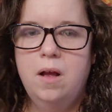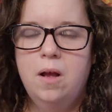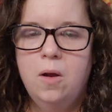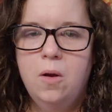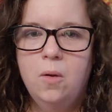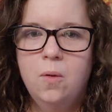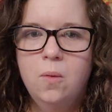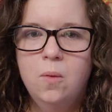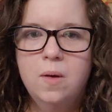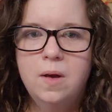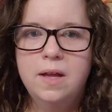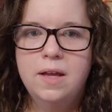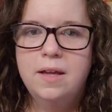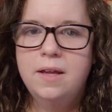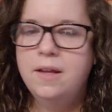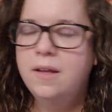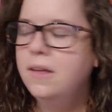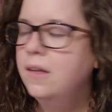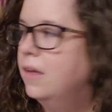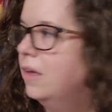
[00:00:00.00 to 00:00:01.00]
oh,
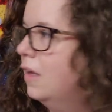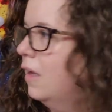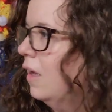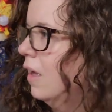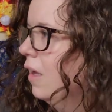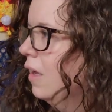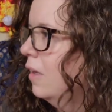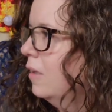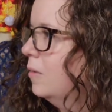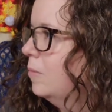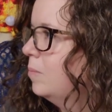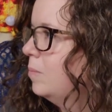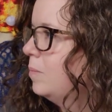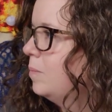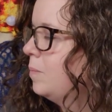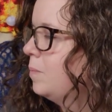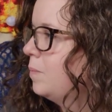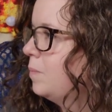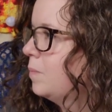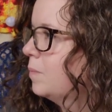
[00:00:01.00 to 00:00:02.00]
um,
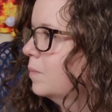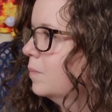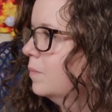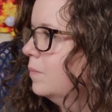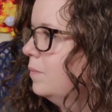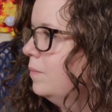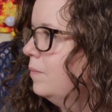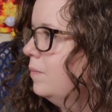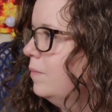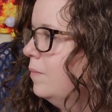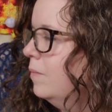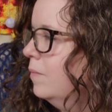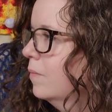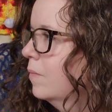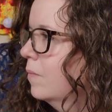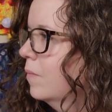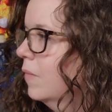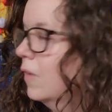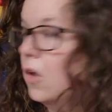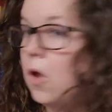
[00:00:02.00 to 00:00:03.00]

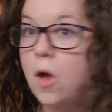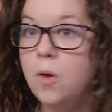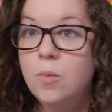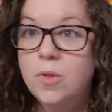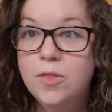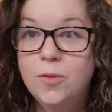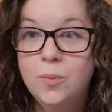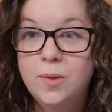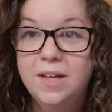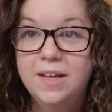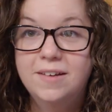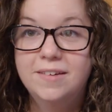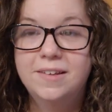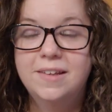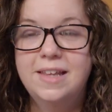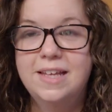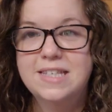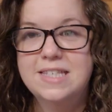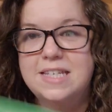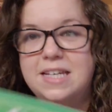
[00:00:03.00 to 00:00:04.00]
Gone with the Wind.
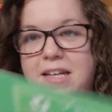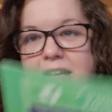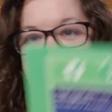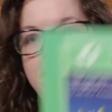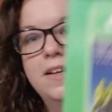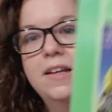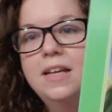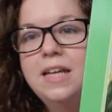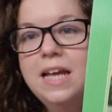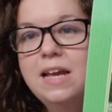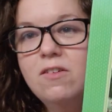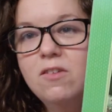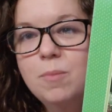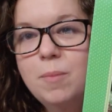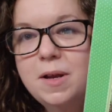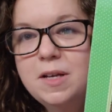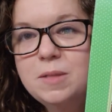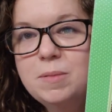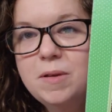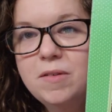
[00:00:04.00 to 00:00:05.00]
That's it. It
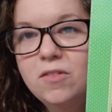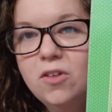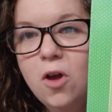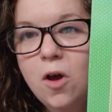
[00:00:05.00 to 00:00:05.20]
reminds me of